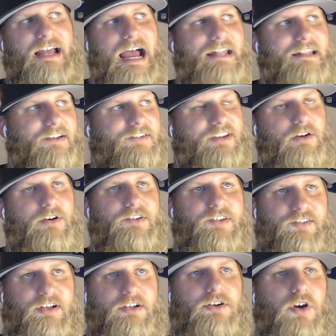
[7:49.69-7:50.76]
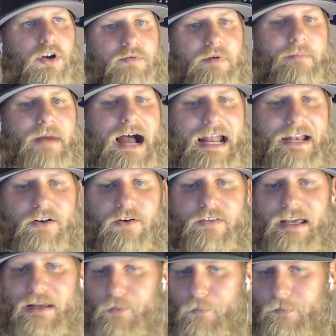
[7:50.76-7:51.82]
And this series is a good reminder
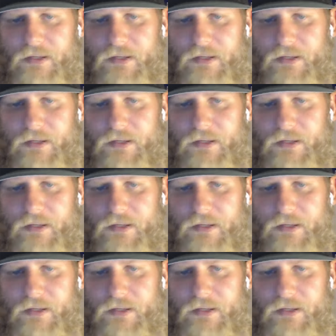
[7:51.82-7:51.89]
that